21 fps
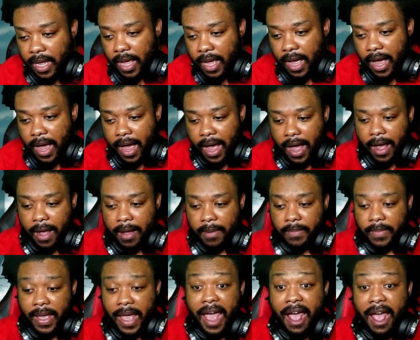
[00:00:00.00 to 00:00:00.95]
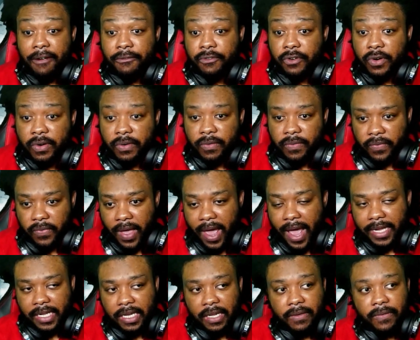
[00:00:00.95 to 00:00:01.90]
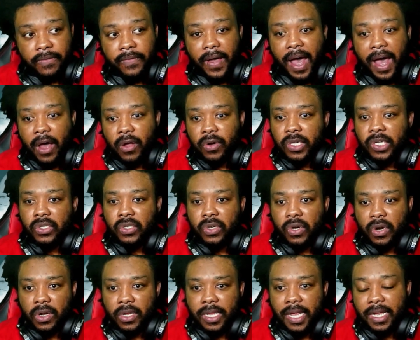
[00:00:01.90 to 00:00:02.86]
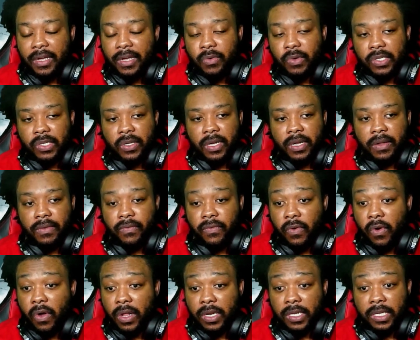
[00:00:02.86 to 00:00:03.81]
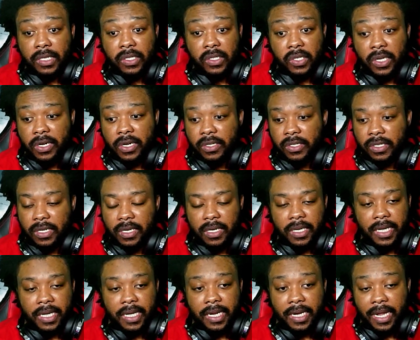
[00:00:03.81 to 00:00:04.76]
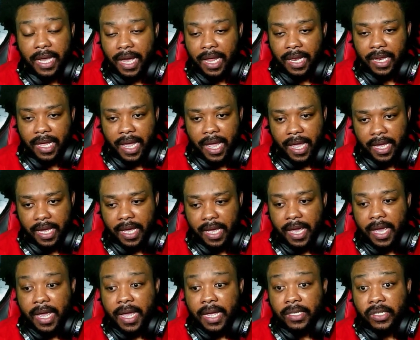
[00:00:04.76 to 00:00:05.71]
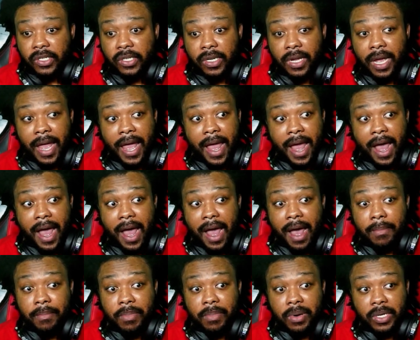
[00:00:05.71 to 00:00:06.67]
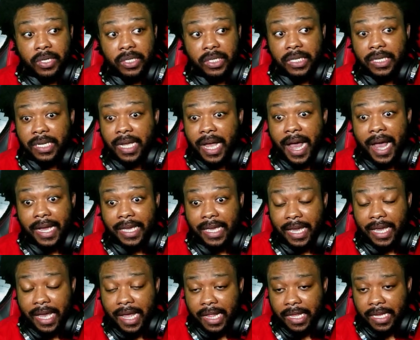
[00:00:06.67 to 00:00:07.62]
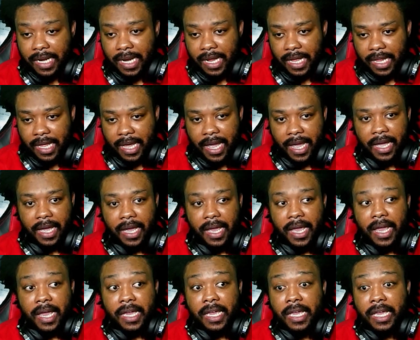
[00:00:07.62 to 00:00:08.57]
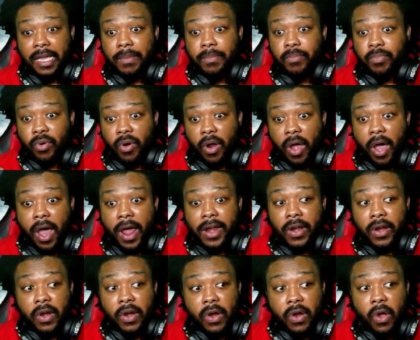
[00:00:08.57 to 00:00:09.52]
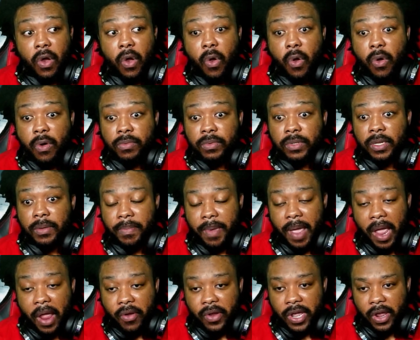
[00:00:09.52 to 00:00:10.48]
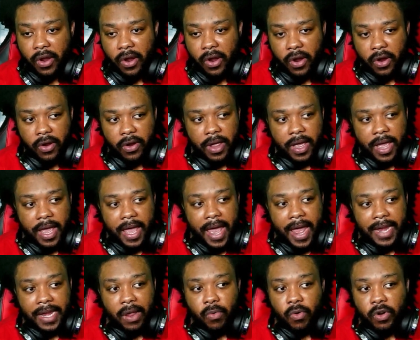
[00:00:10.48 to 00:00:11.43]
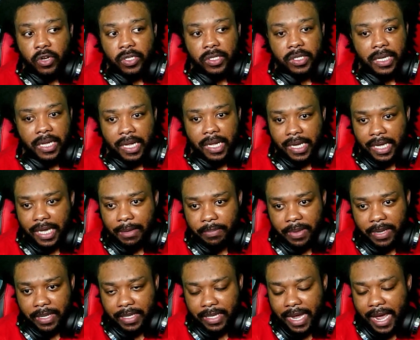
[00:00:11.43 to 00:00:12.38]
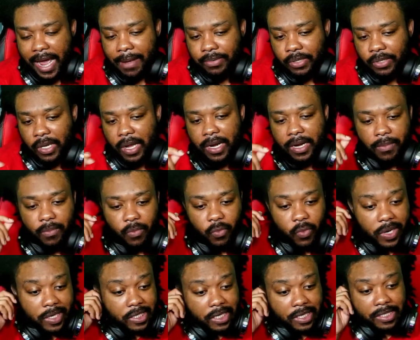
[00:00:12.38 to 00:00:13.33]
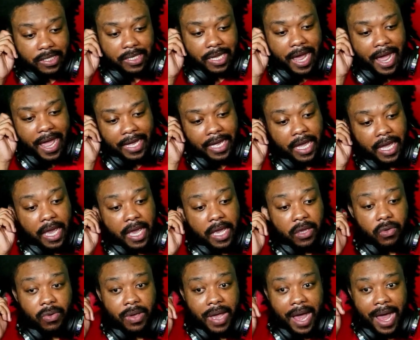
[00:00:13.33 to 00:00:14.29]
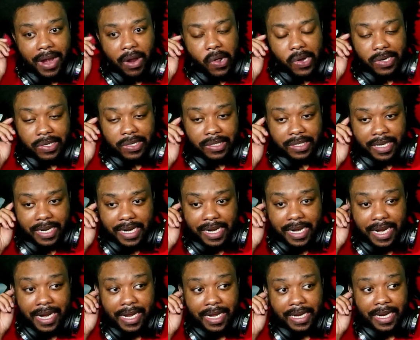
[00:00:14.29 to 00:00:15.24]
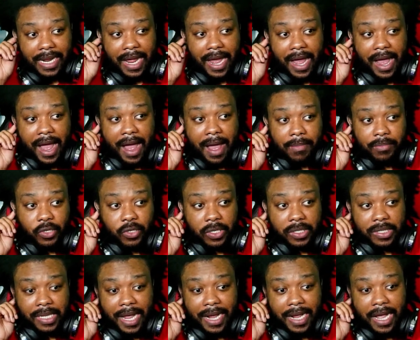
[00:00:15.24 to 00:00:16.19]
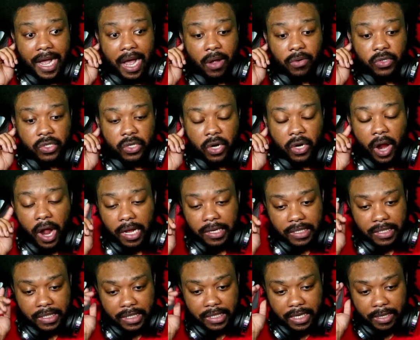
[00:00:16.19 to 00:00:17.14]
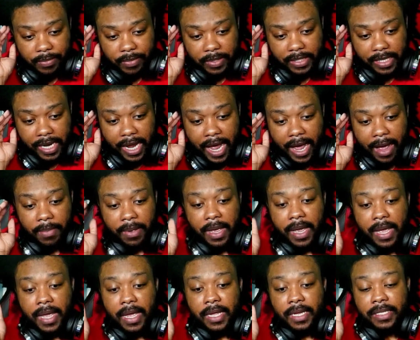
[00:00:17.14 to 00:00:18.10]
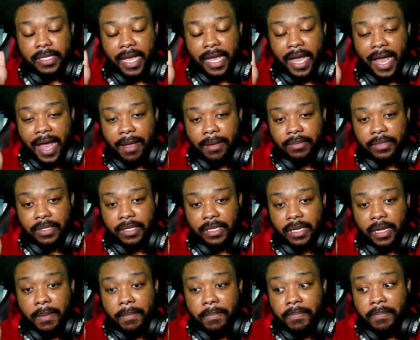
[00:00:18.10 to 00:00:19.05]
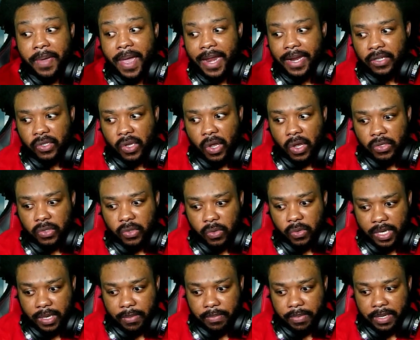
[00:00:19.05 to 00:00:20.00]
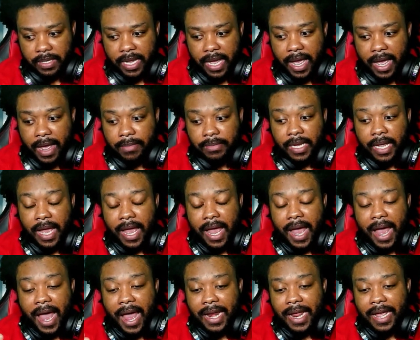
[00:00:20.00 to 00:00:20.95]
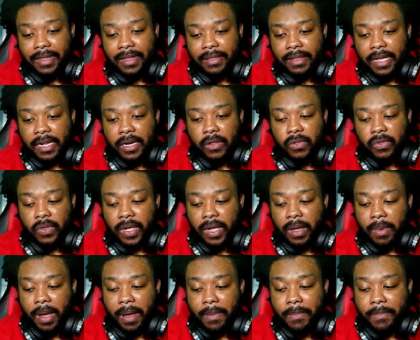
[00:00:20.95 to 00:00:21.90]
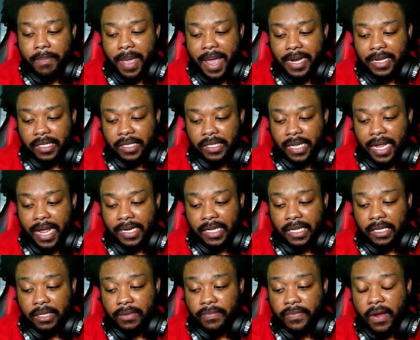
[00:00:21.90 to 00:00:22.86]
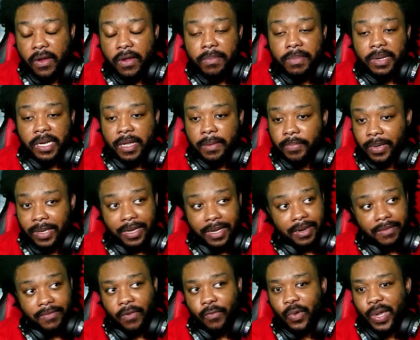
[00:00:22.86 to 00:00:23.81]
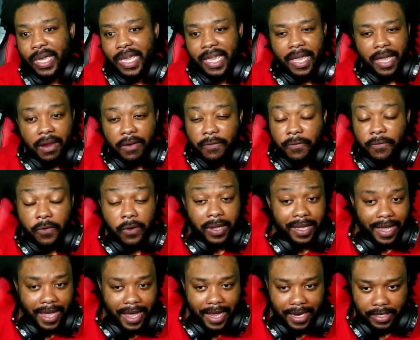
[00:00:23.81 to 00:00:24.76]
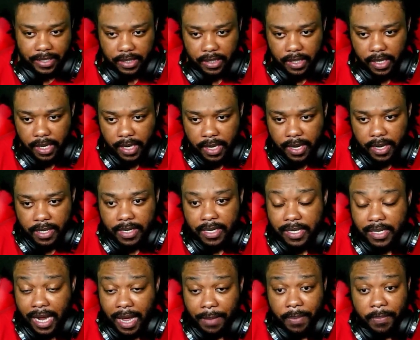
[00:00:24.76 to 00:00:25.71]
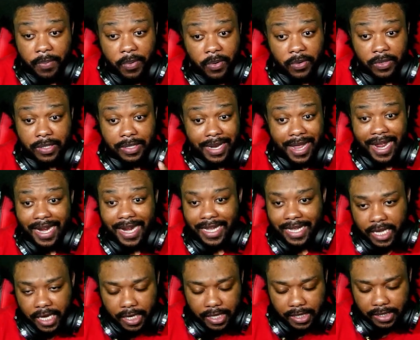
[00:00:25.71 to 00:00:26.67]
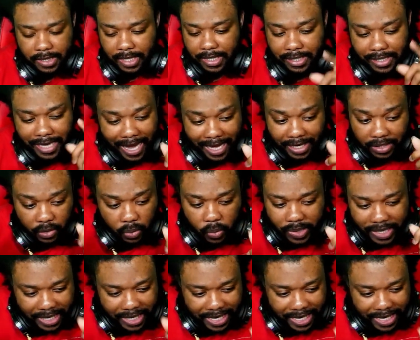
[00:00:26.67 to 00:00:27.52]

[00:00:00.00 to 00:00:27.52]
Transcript: um, after the fact. He found this girl that he was looking for all these years in, in LA, she, uh, um, but she got killed in LA he brought her home to bury her and they were still keeping tabs on him which is like you got to understand they um just like how charles is keeping tab tabs ben is also keeping tabs and i think the thing about ben is that he's very manipulative and we can't forget the type of person that he is because that's who he